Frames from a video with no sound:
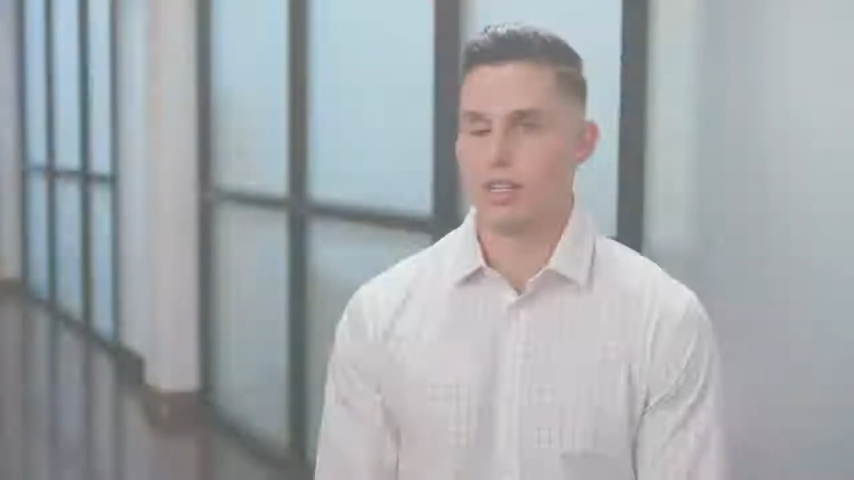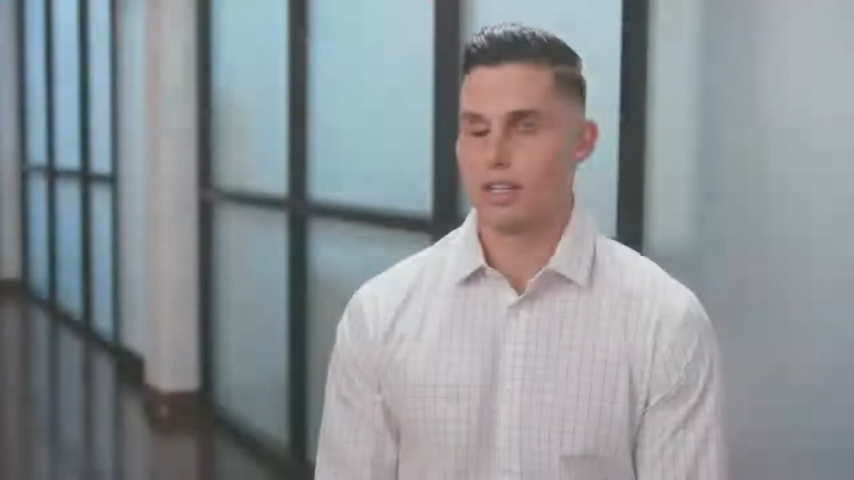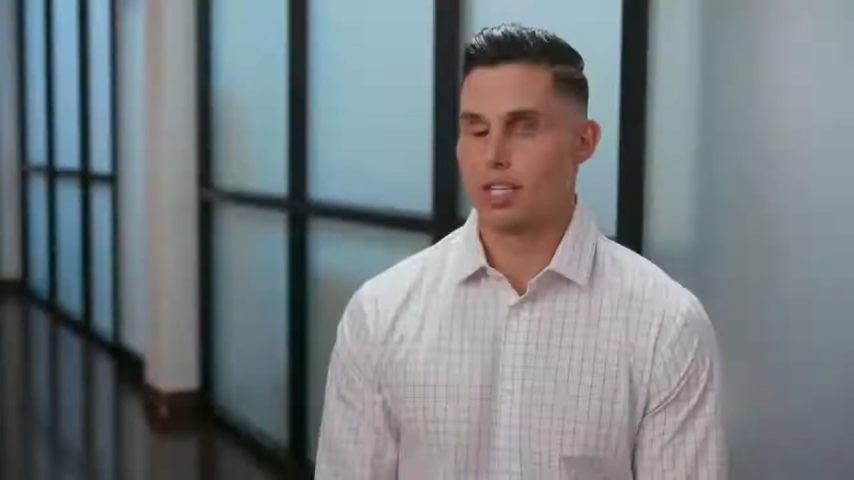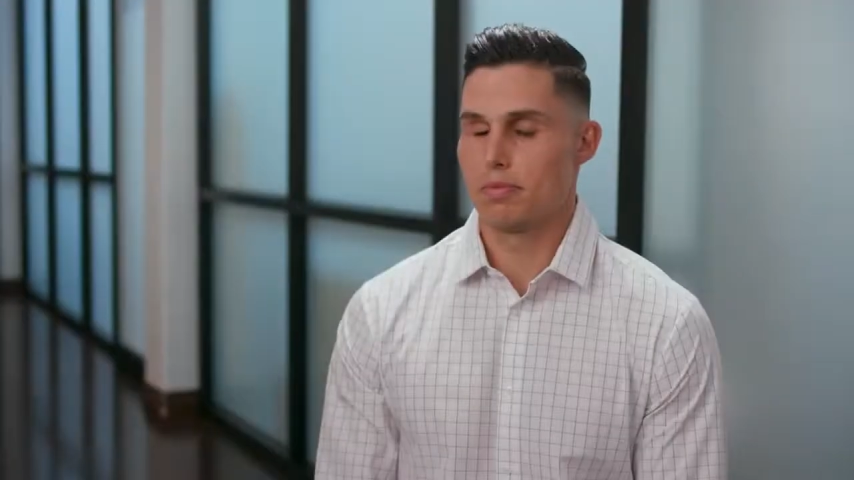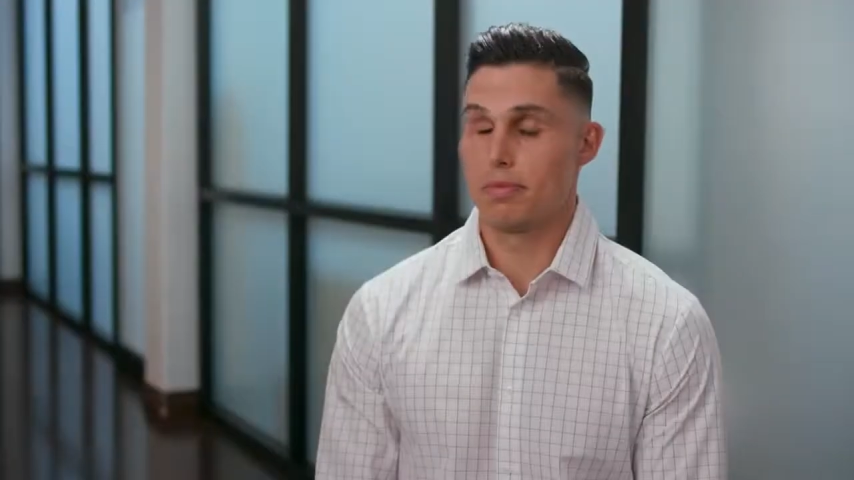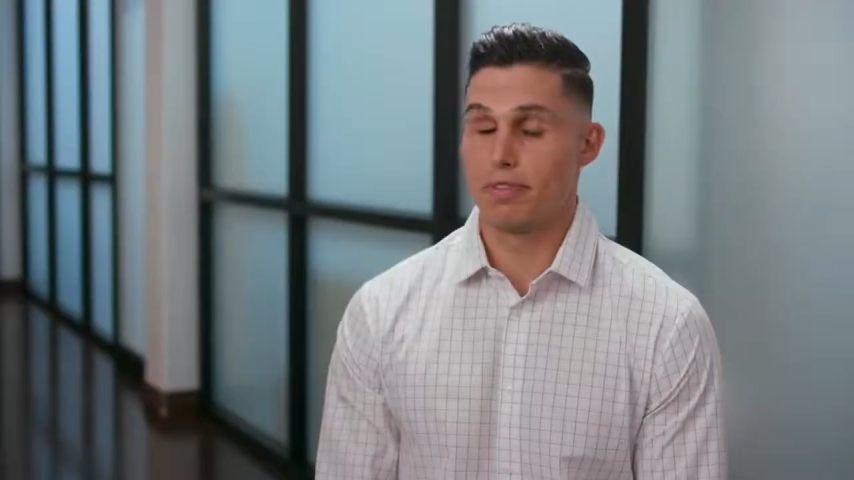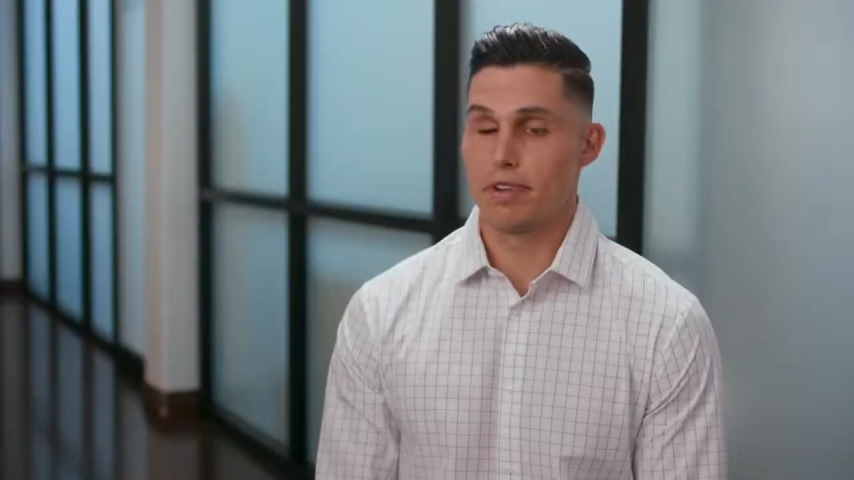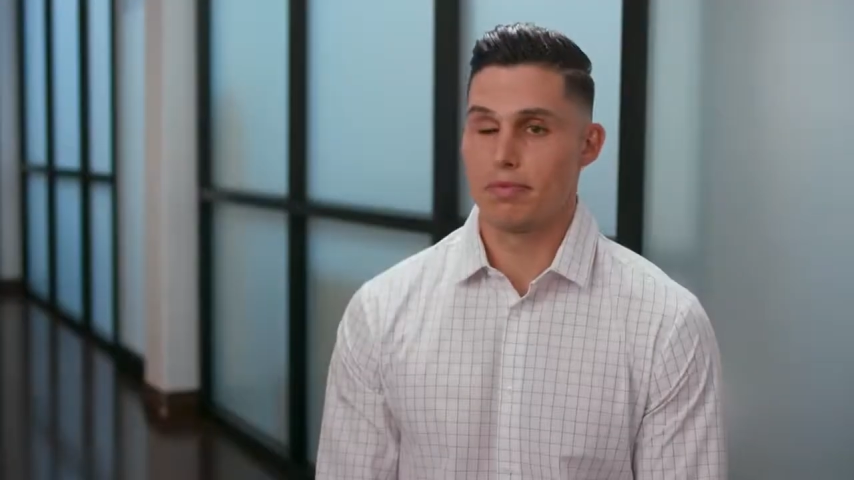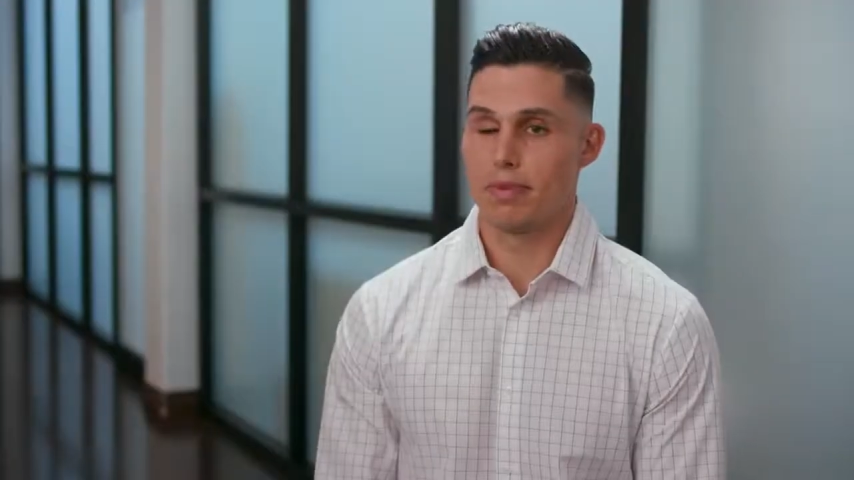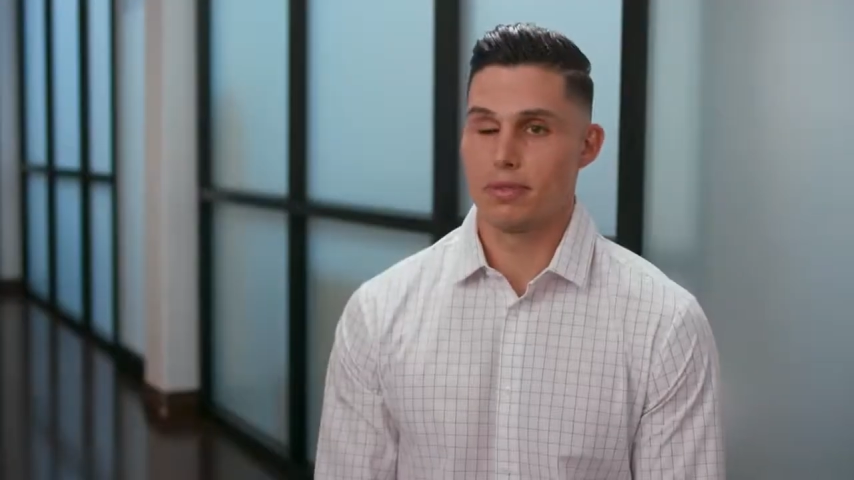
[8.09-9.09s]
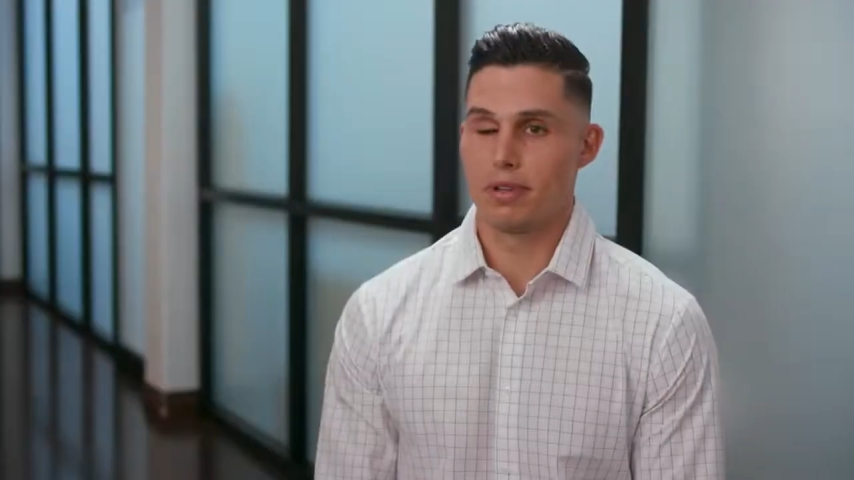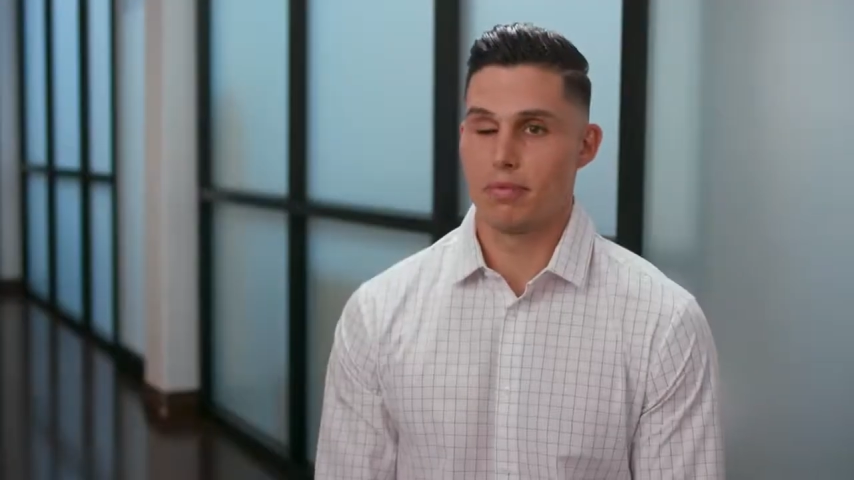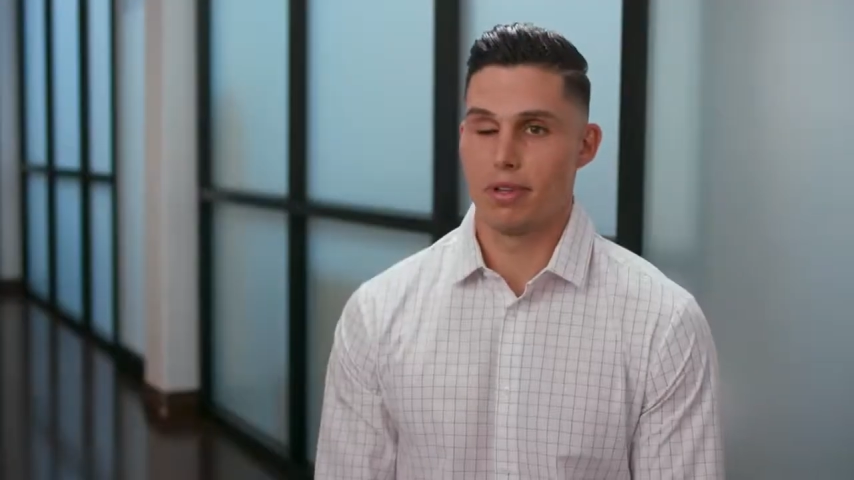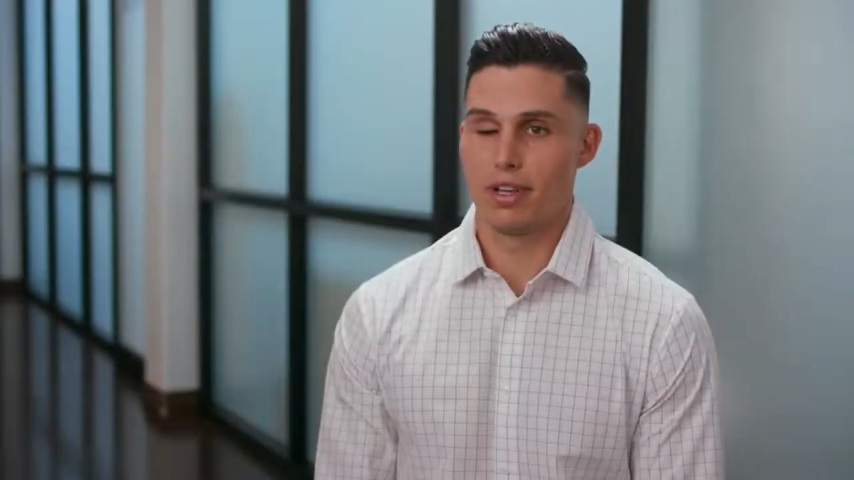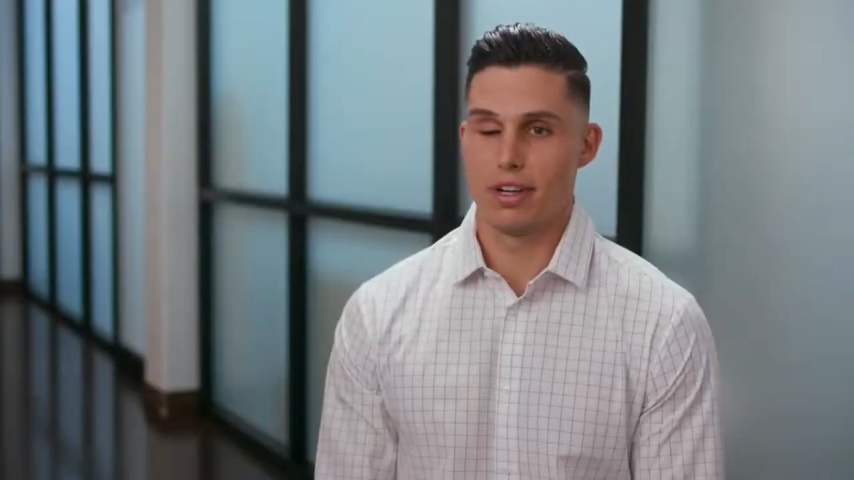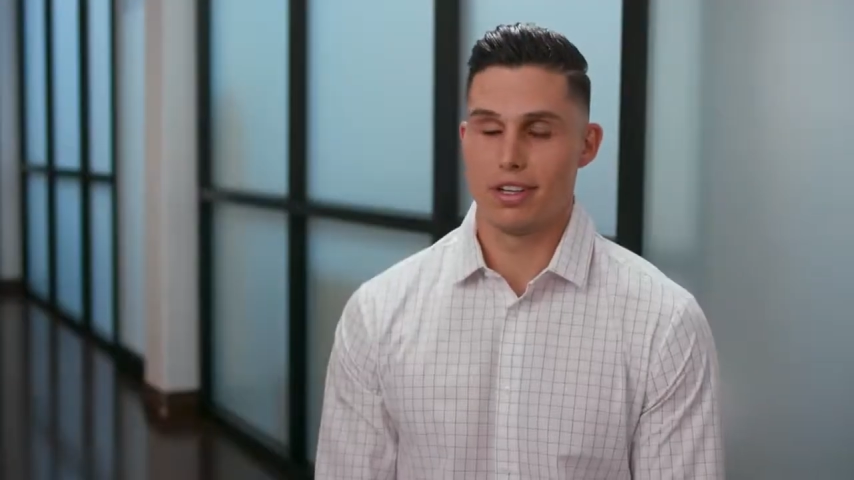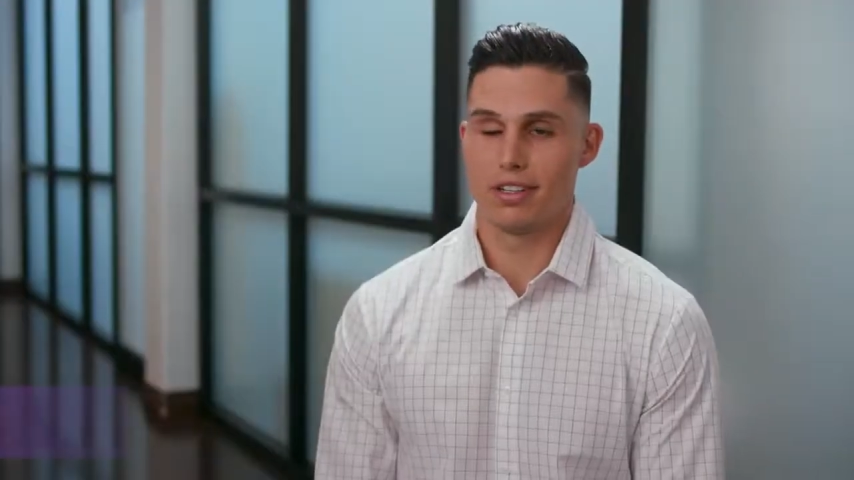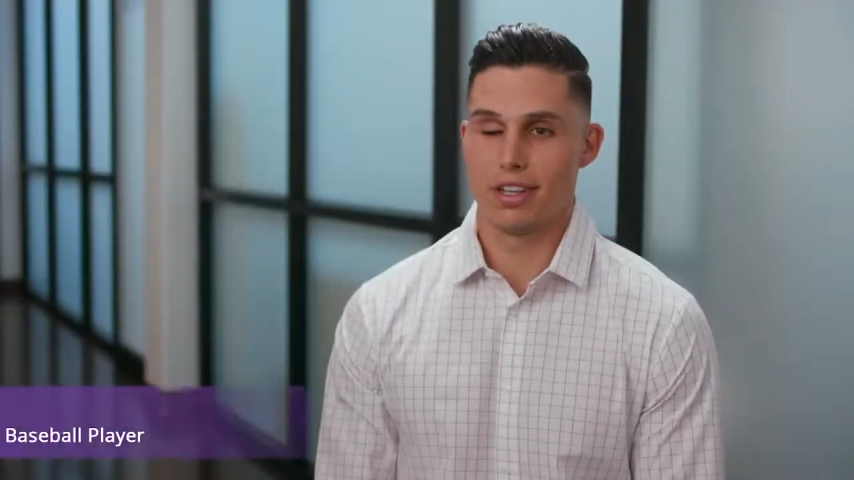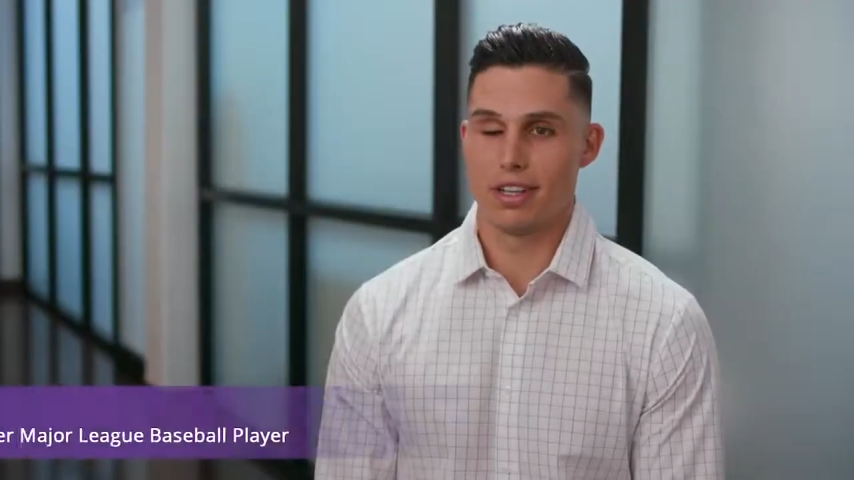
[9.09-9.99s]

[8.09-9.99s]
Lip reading: I was a professional baseball player,